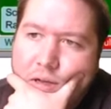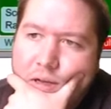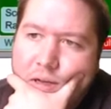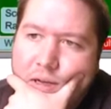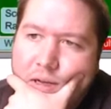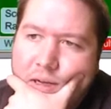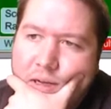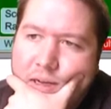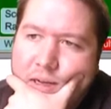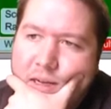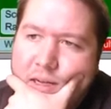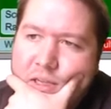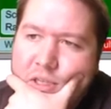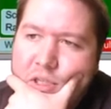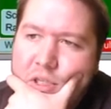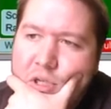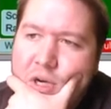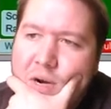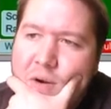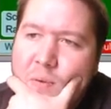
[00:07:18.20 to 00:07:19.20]
Uh,
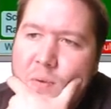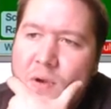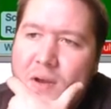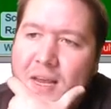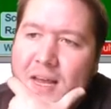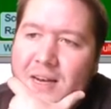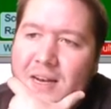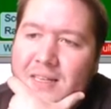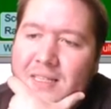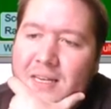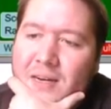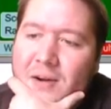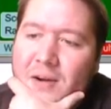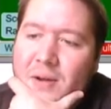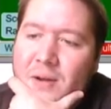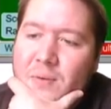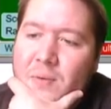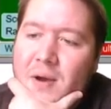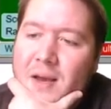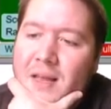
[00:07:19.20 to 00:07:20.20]
just trying to work out, is there
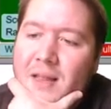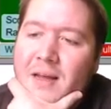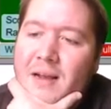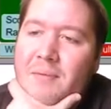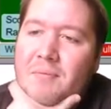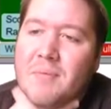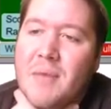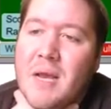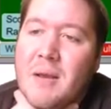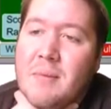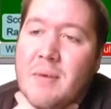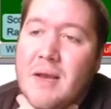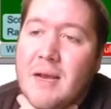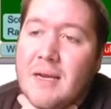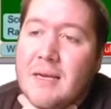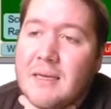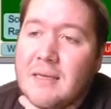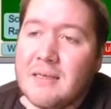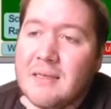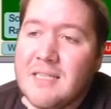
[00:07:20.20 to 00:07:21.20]
any way that maybe I
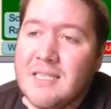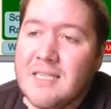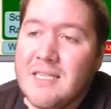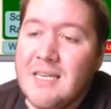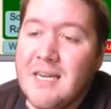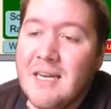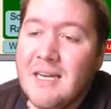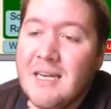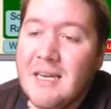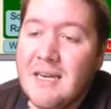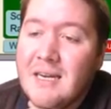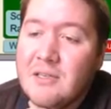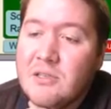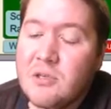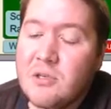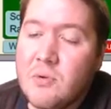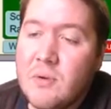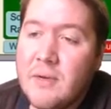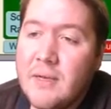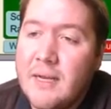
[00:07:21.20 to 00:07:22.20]
can sneak an
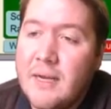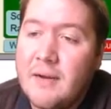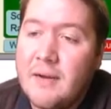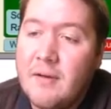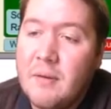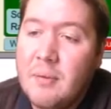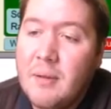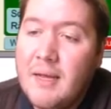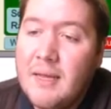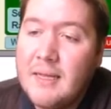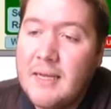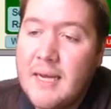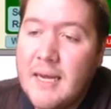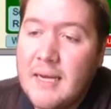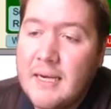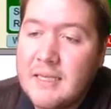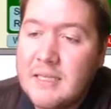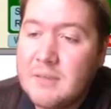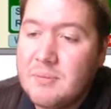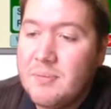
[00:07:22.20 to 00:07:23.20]
extra one? Like if I play the
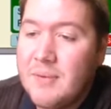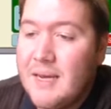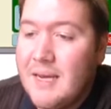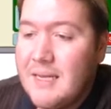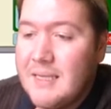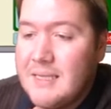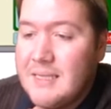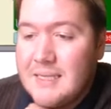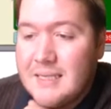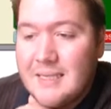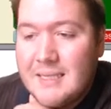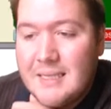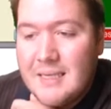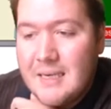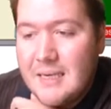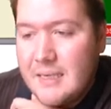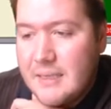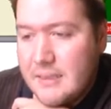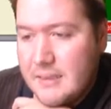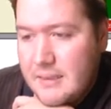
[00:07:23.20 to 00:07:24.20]
king of spades and it
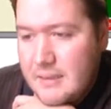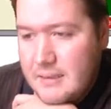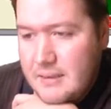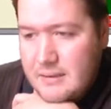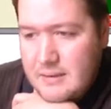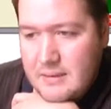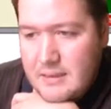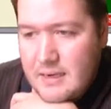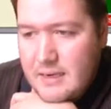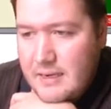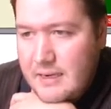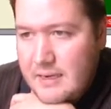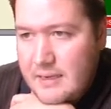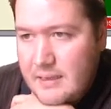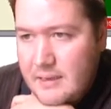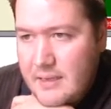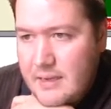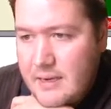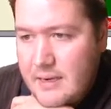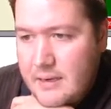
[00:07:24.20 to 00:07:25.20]
ducks,
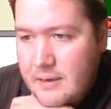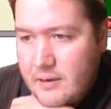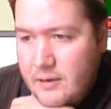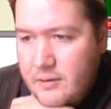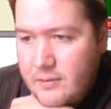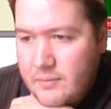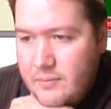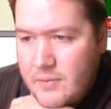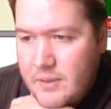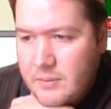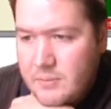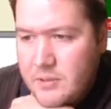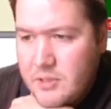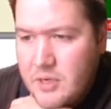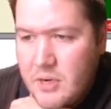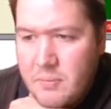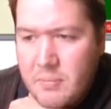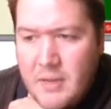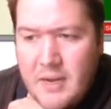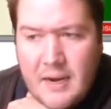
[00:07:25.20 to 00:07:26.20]
uh, then I don't. I'm just
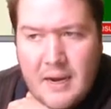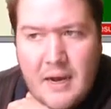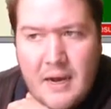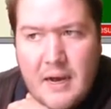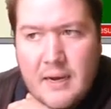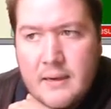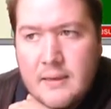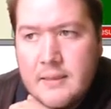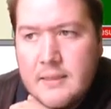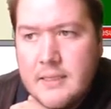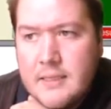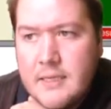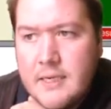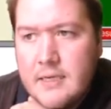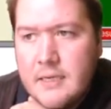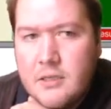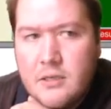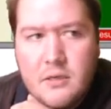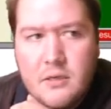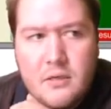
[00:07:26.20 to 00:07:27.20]
going to play heart at this stage.